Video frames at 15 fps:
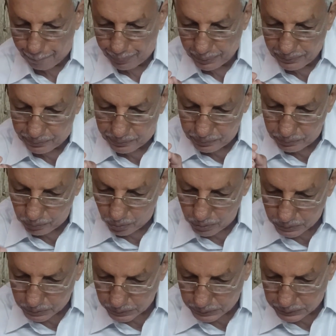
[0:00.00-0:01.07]
princes
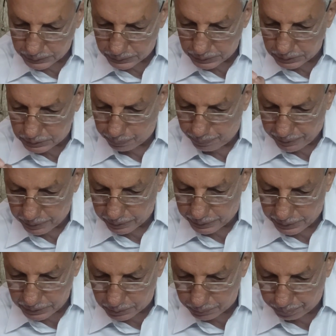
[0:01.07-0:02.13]
also sit and speak
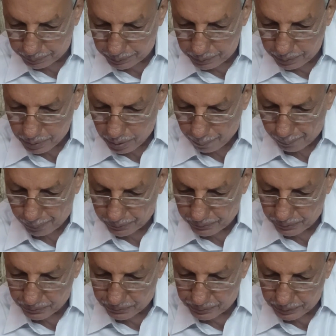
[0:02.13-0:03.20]
against me, but
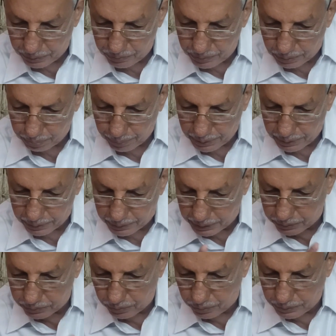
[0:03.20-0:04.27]
your servant
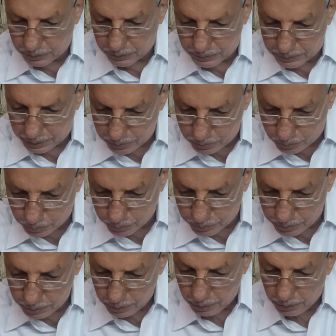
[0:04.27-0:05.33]
meditates on your
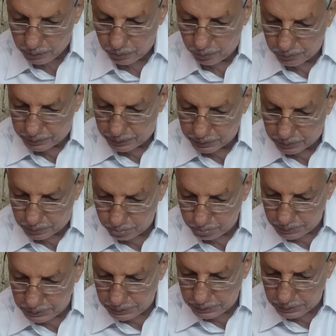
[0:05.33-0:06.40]
statutes. Your
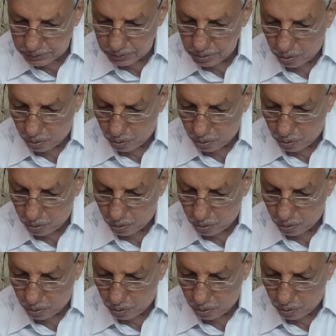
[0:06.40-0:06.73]
testimonies